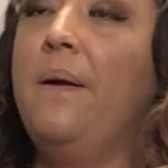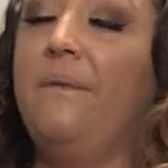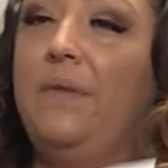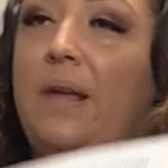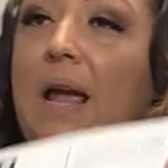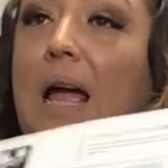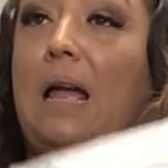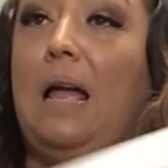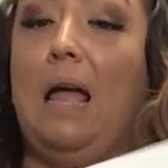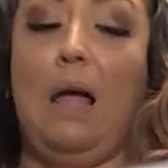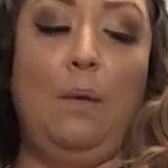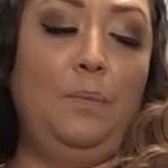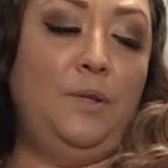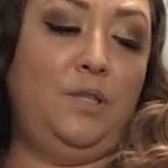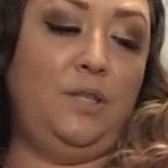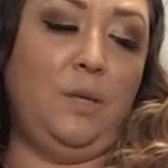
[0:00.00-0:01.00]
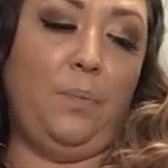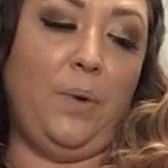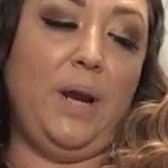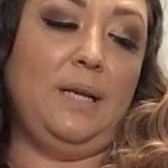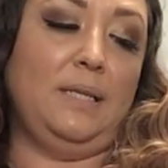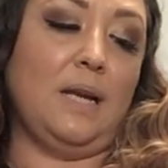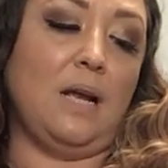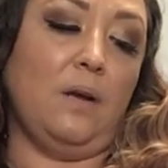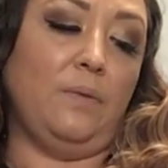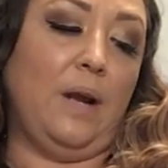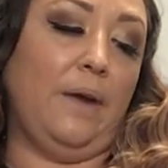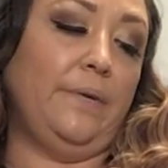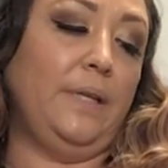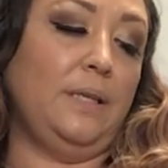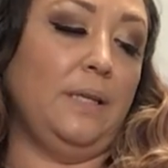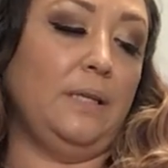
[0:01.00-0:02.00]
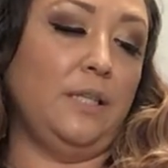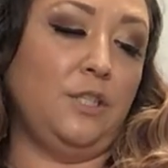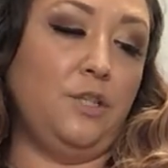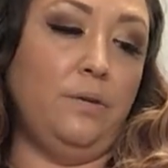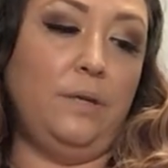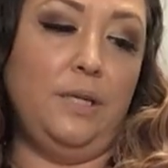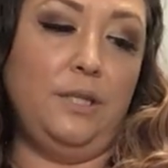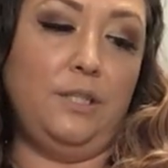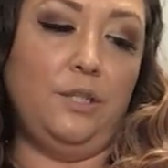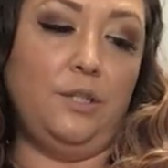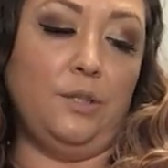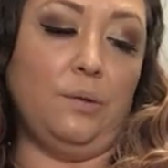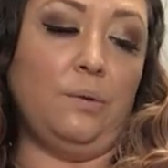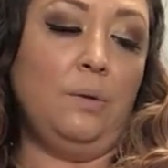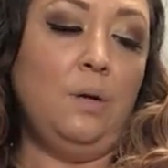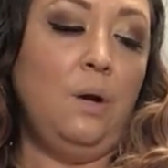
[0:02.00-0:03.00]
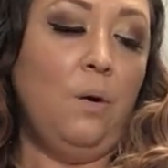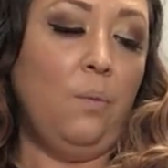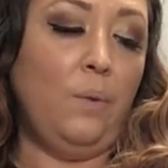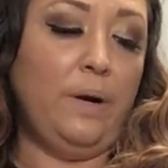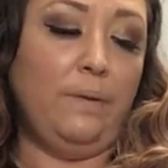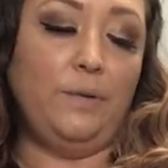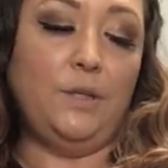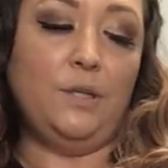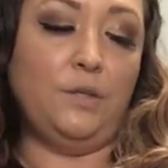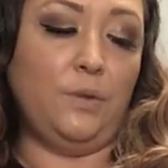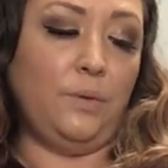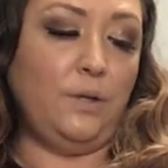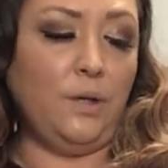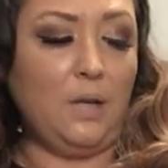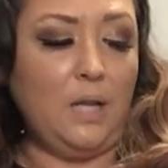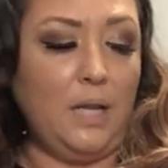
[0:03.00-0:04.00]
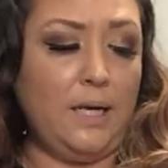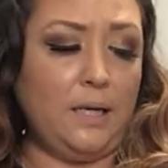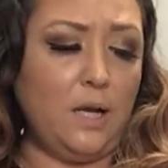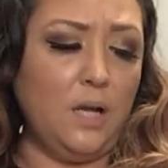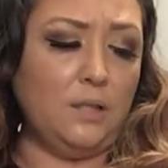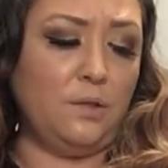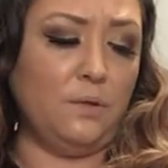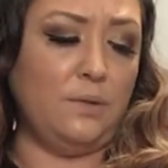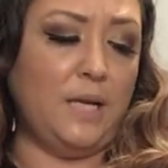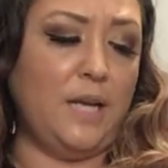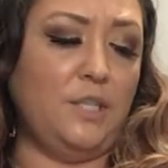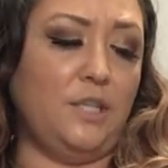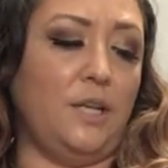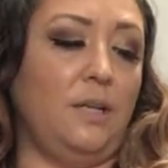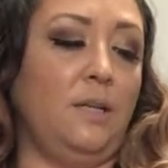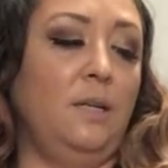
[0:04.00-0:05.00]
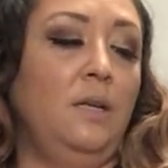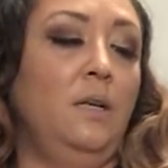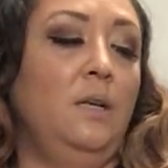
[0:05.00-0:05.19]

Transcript: that helps to break down everything that you need to do whenever you're doing your client consultation.